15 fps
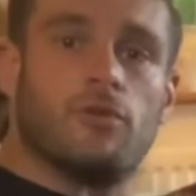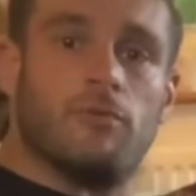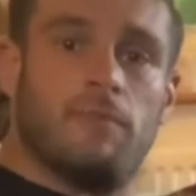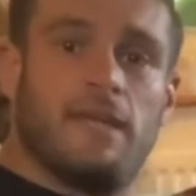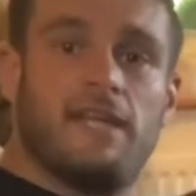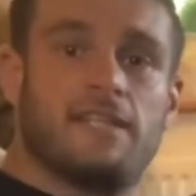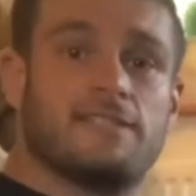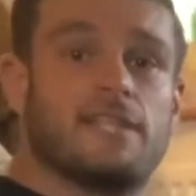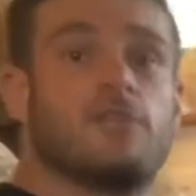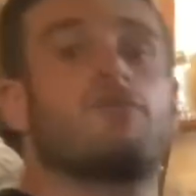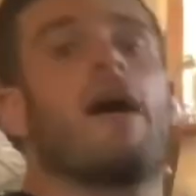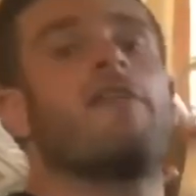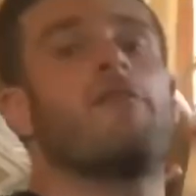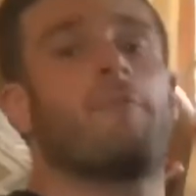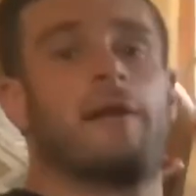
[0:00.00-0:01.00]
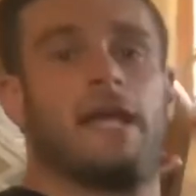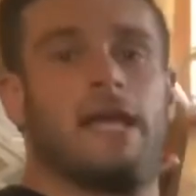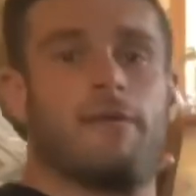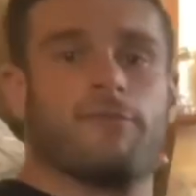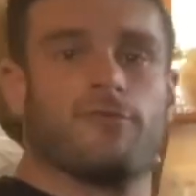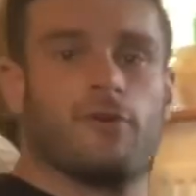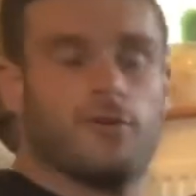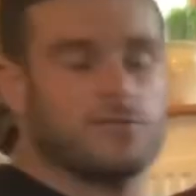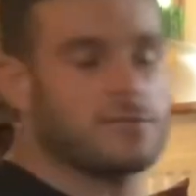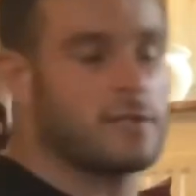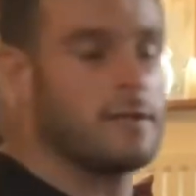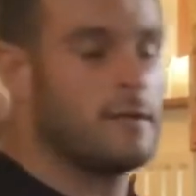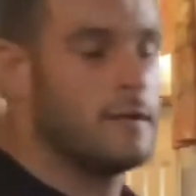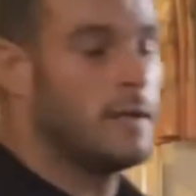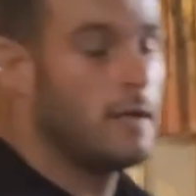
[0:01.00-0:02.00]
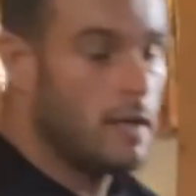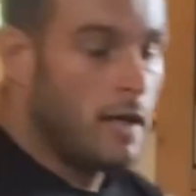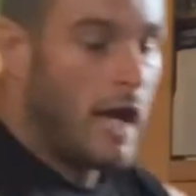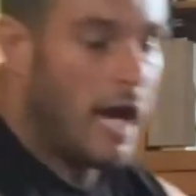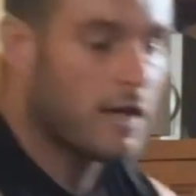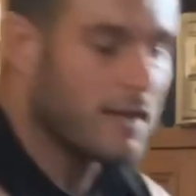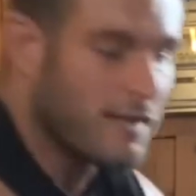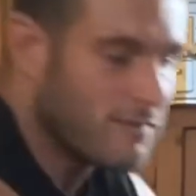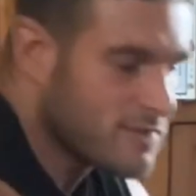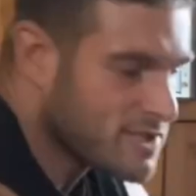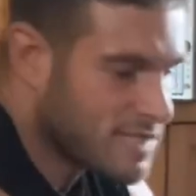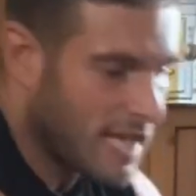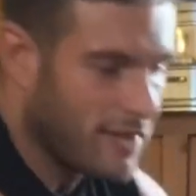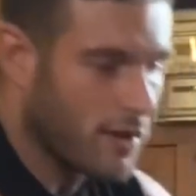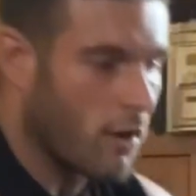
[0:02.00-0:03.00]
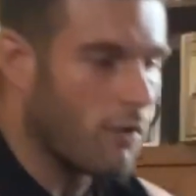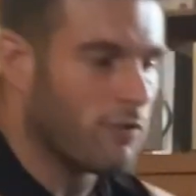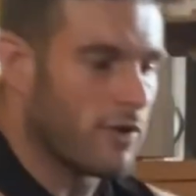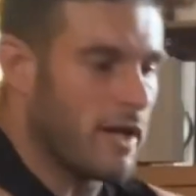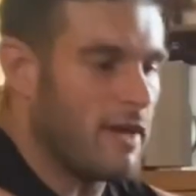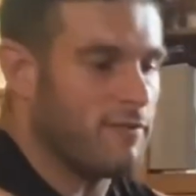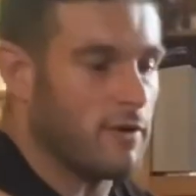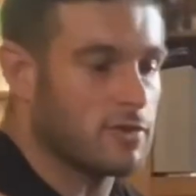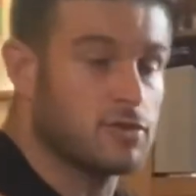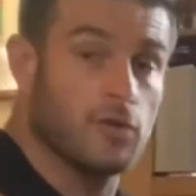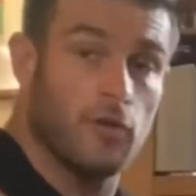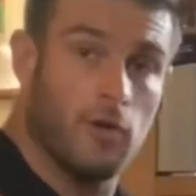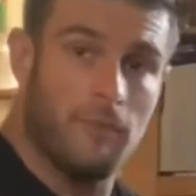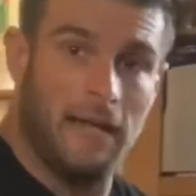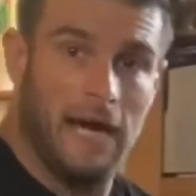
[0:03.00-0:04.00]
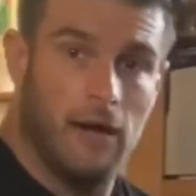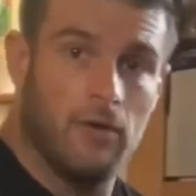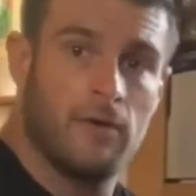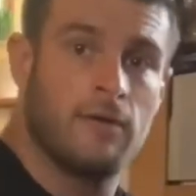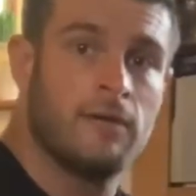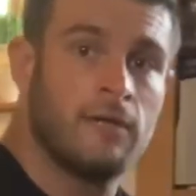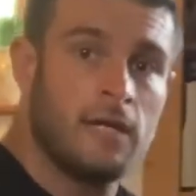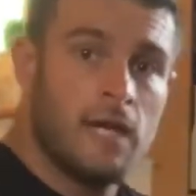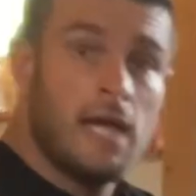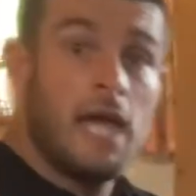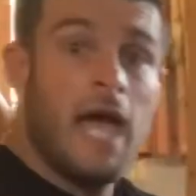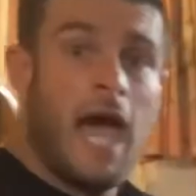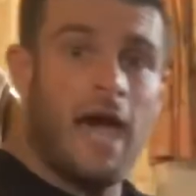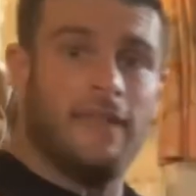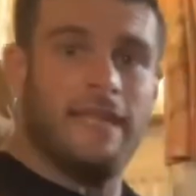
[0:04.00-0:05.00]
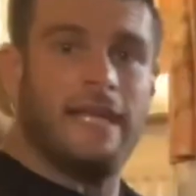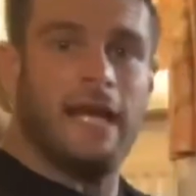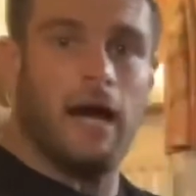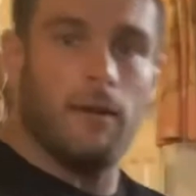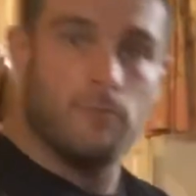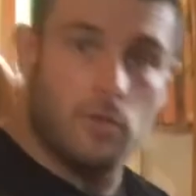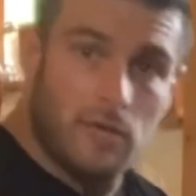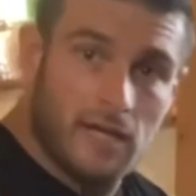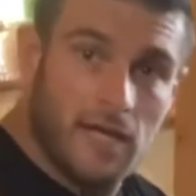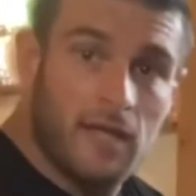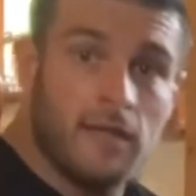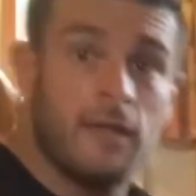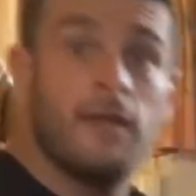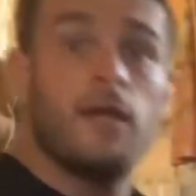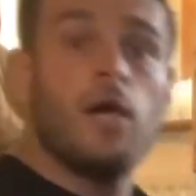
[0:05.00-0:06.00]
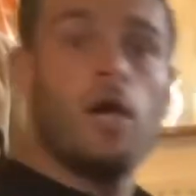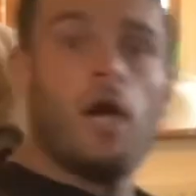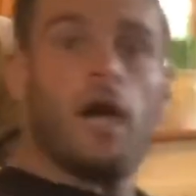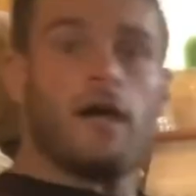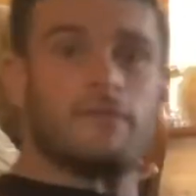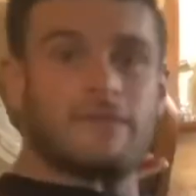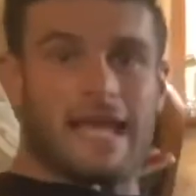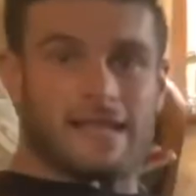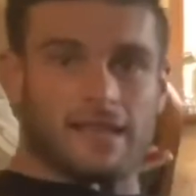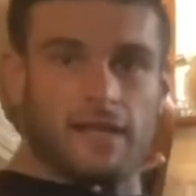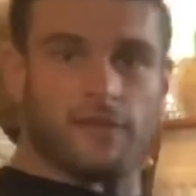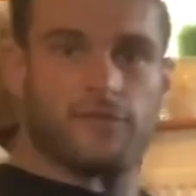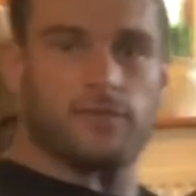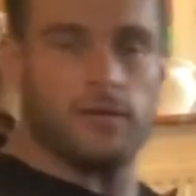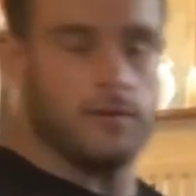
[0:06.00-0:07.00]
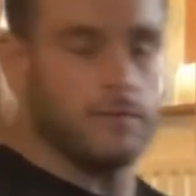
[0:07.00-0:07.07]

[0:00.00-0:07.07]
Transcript: medius, so I drive up in a hip thrust. I could even stand over it if I was stood up now. And then now I'm doing a deadlift.